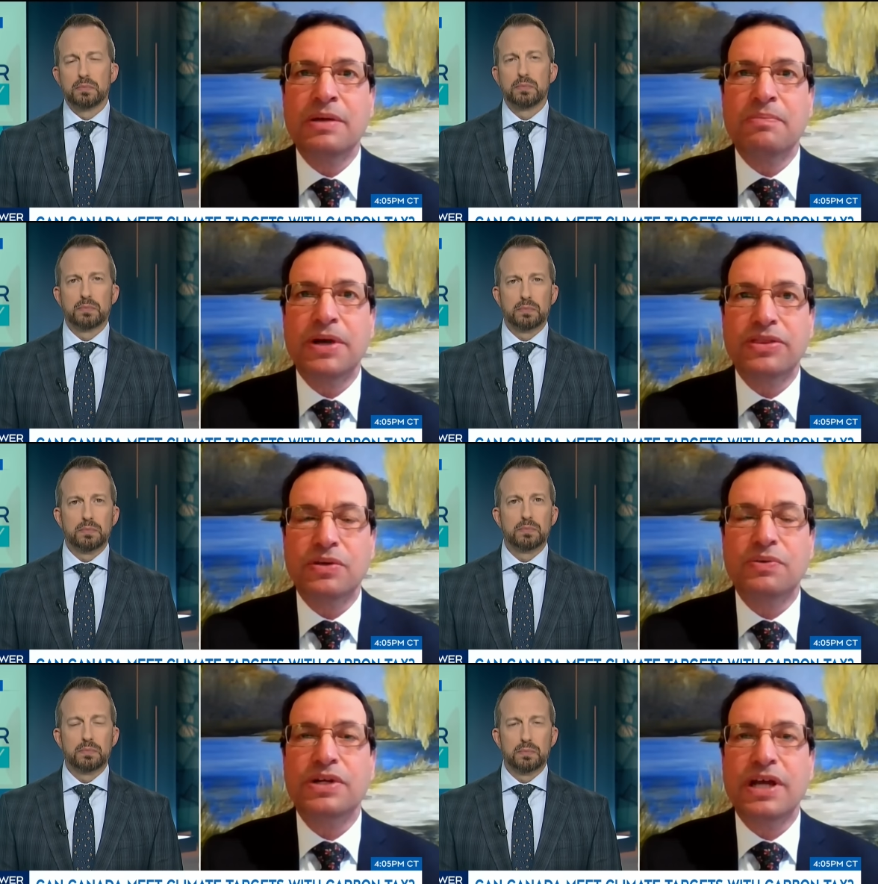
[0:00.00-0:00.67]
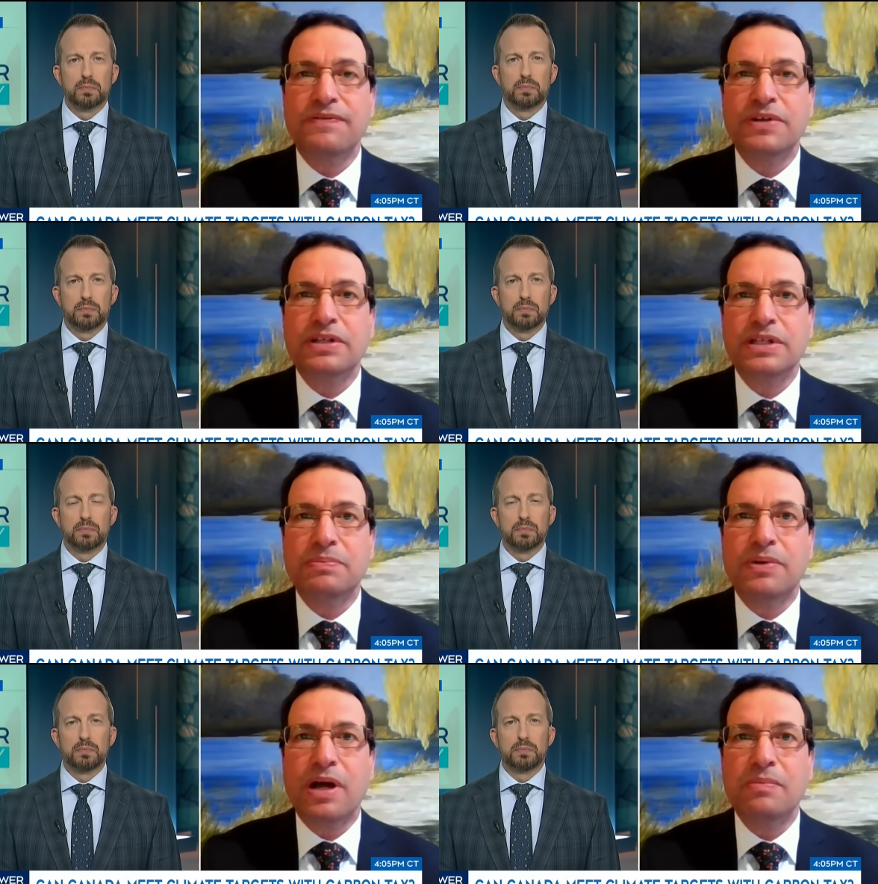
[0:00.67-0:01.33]
Speaker 1: but there were definitely
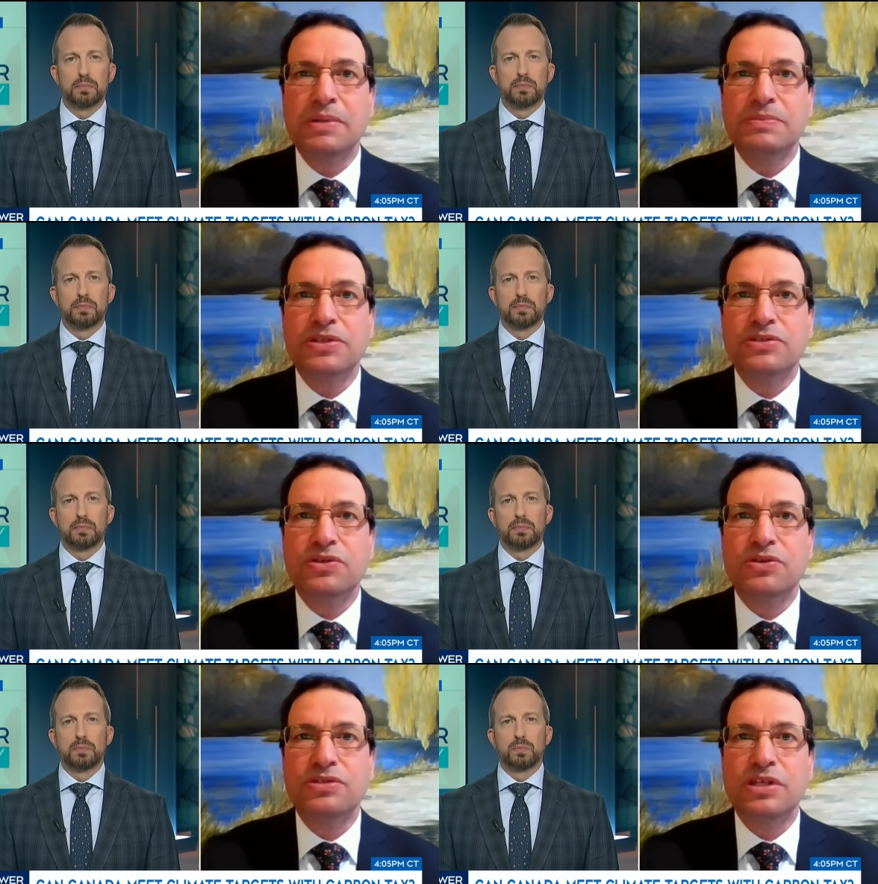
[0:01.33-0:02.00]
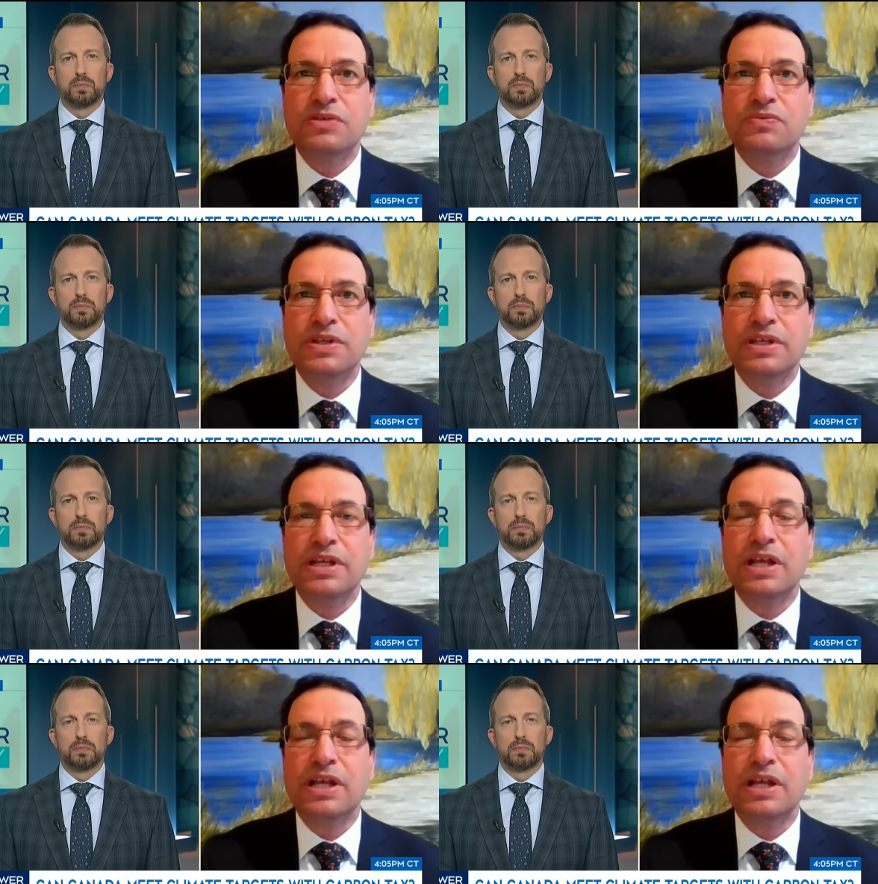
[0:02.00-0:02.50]
problems associated with it.